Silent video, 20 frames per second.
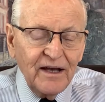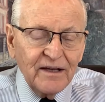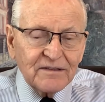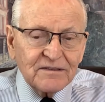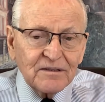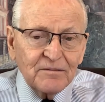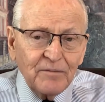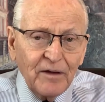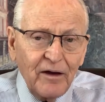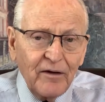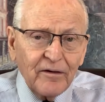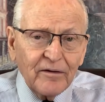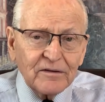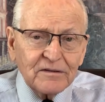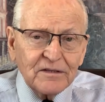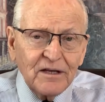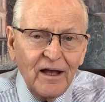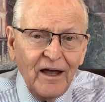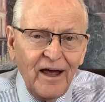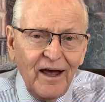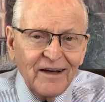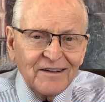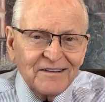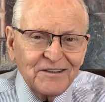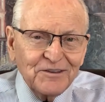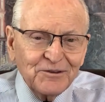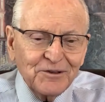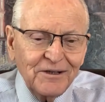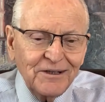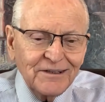had some errands he had
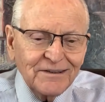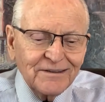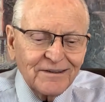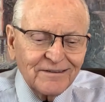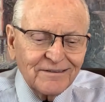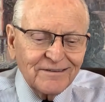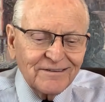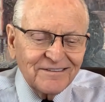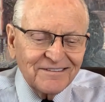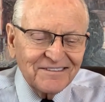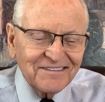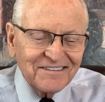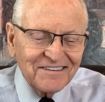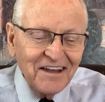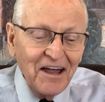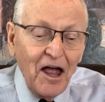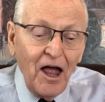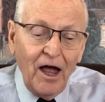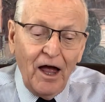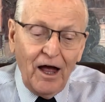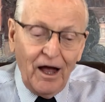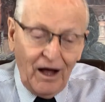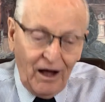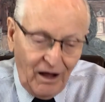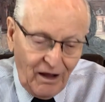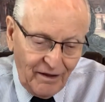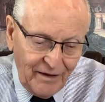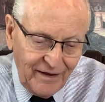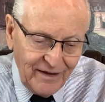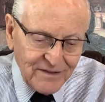to run.
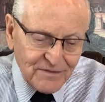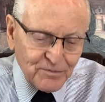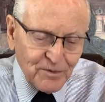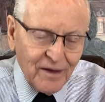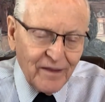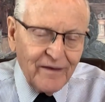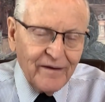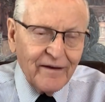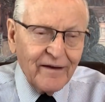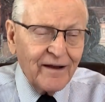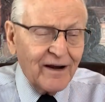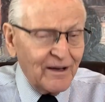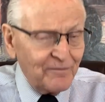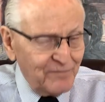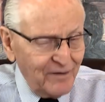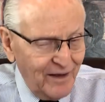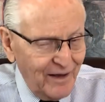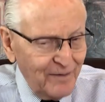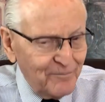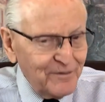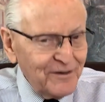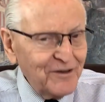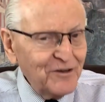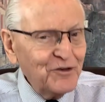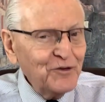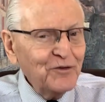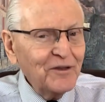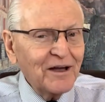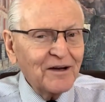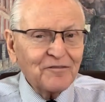Oh, yes, Brother Higgin, I'd be happy to
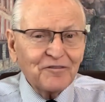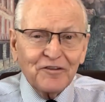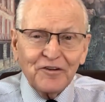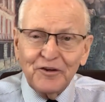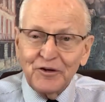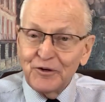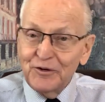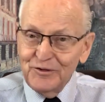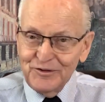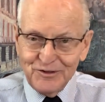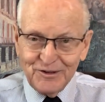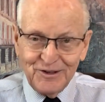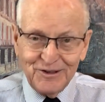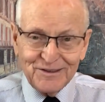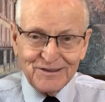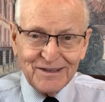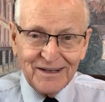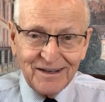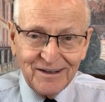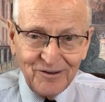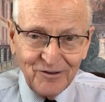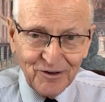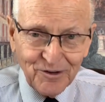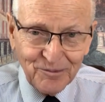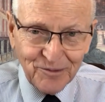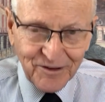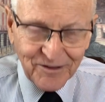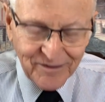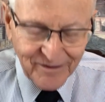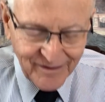do that for you. Who's going to say no to
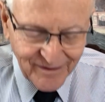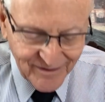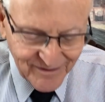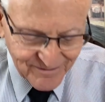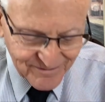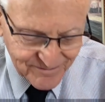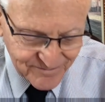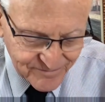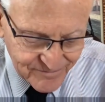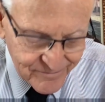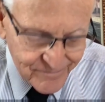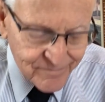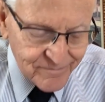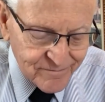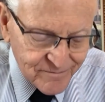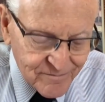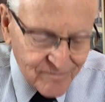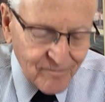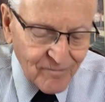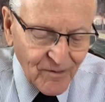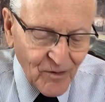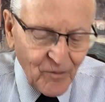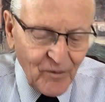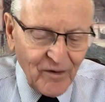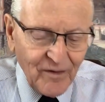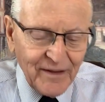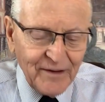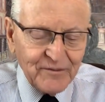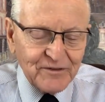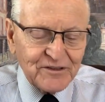Brother Higgin?
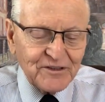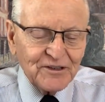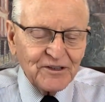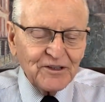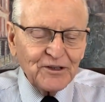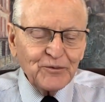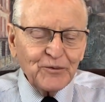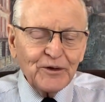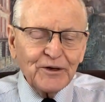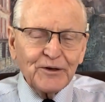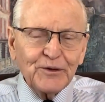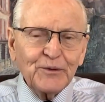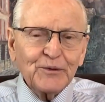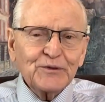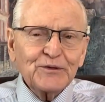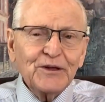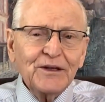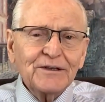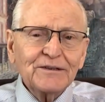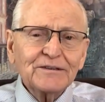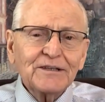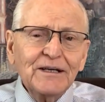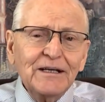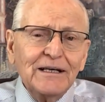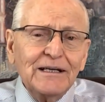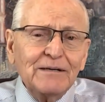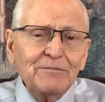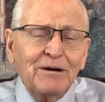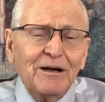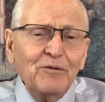Well, that was another one of those things.
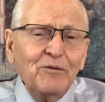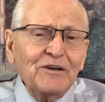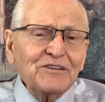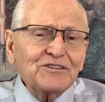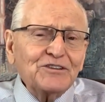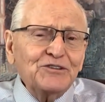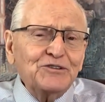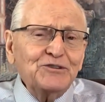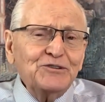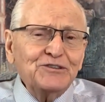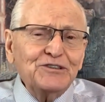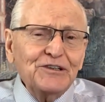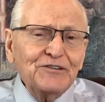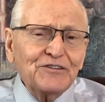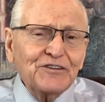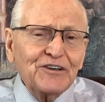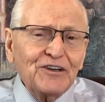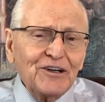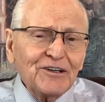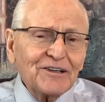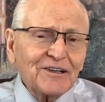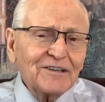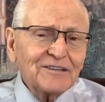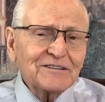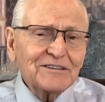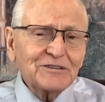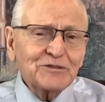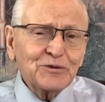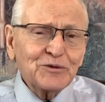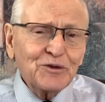But it wasn't too difficult
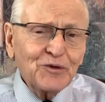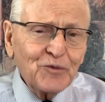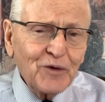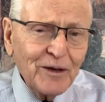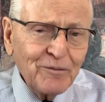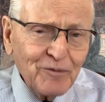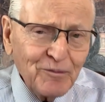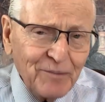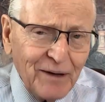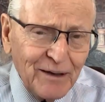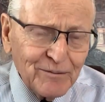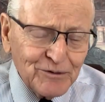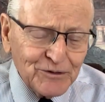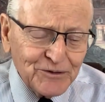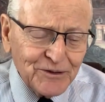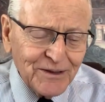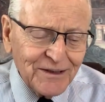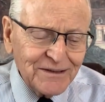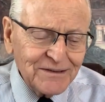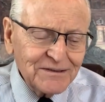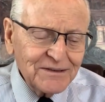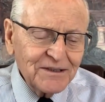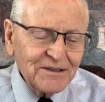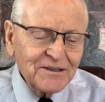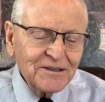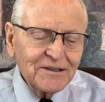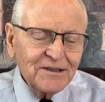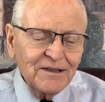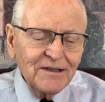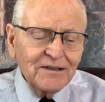because this was the Rainbow Bible Training
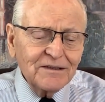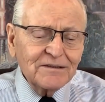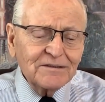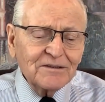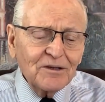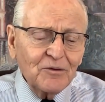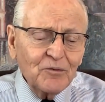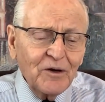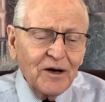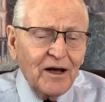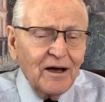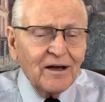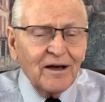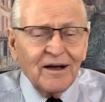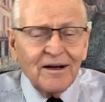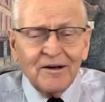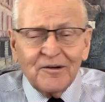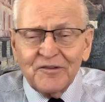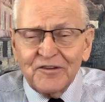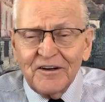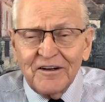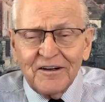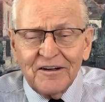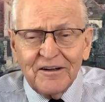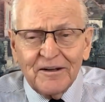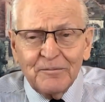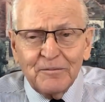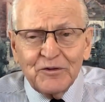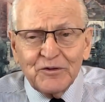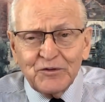Center. And so when I got in front of
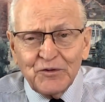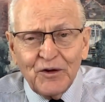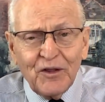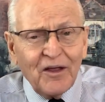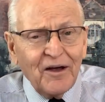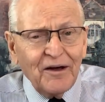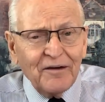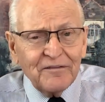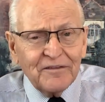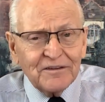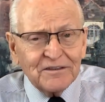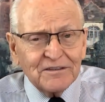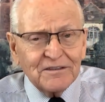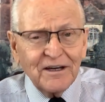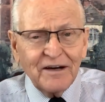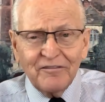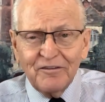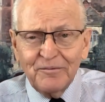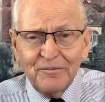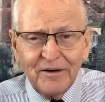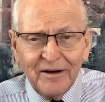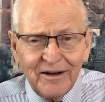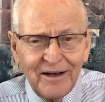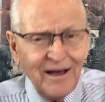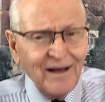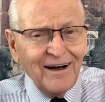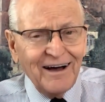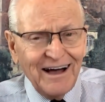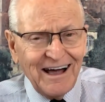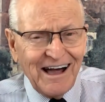them, it was real obvious to
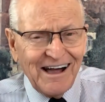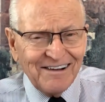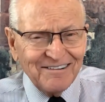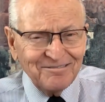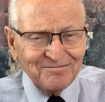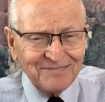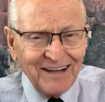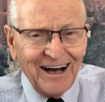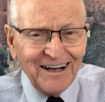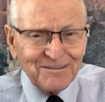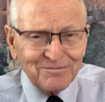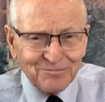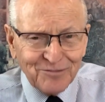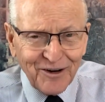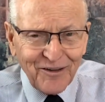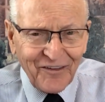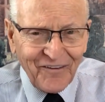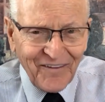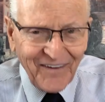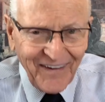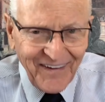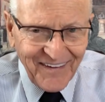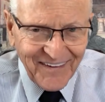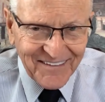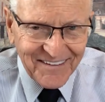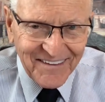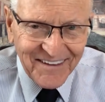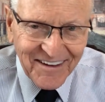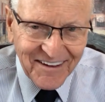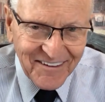everybody, I'm not Brother
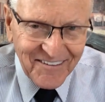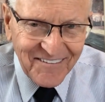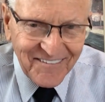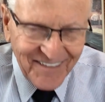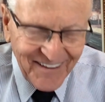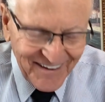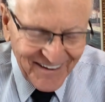Higgin, who